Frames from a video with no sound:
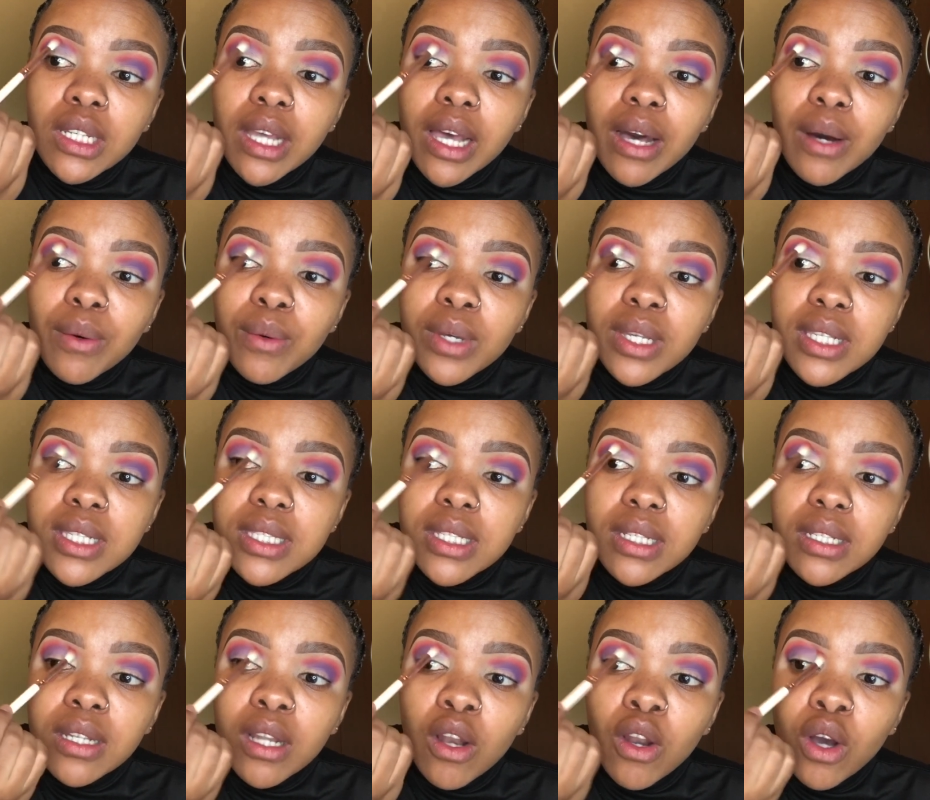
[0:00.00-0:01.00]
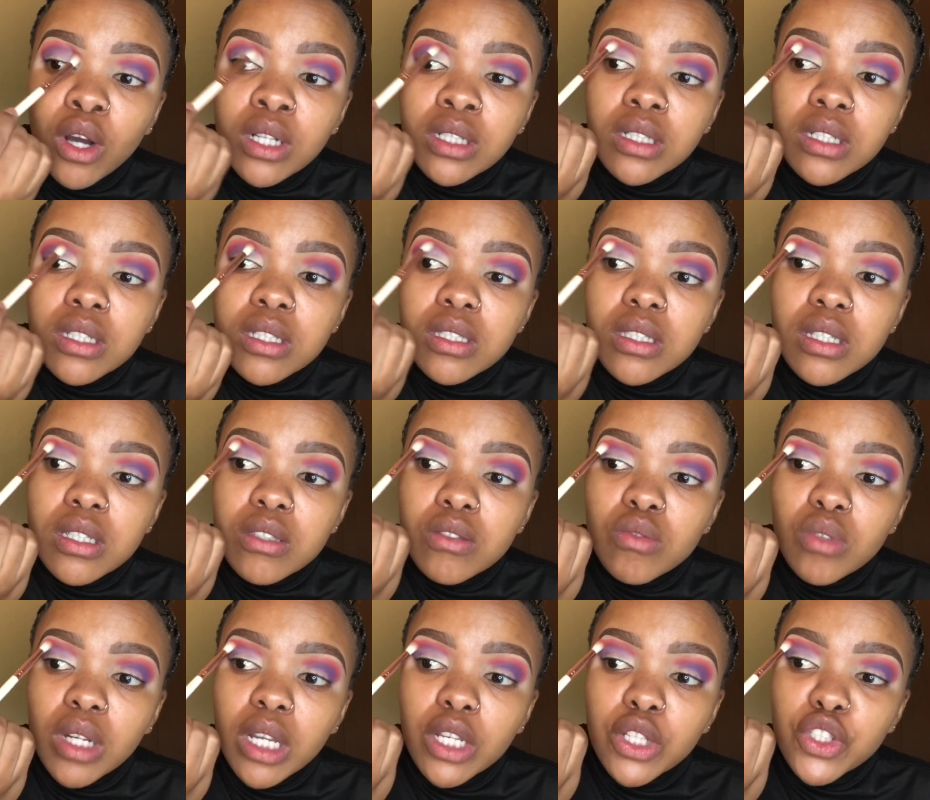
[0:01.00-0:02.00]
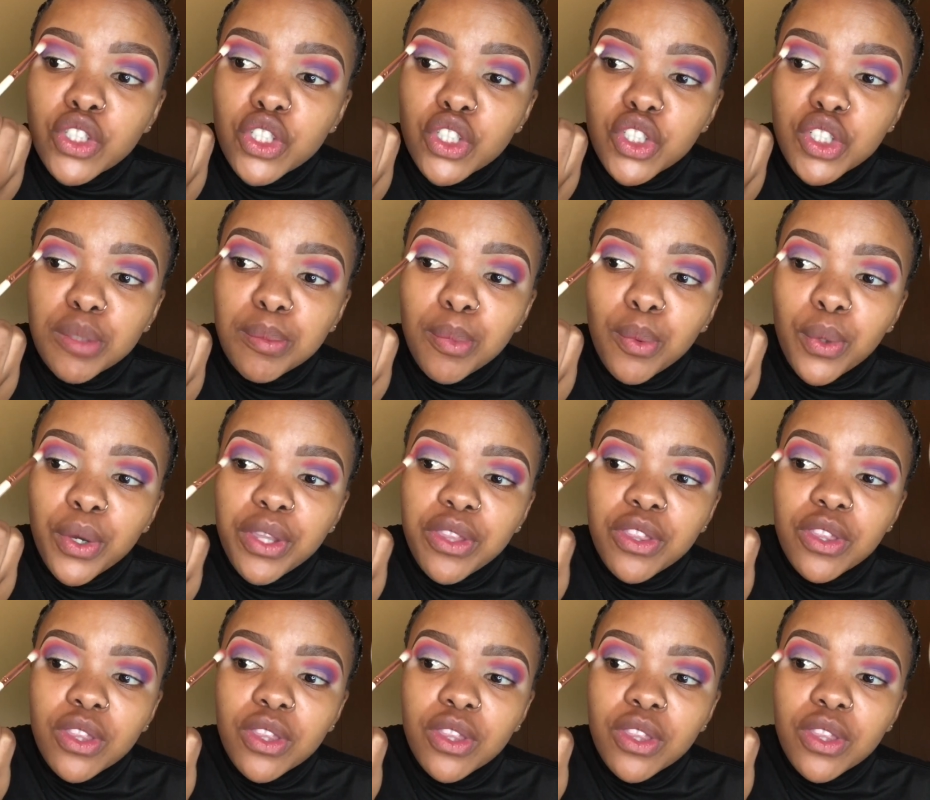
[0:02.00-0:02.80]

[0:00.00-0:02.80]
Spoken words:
I was in a long distance relationship with.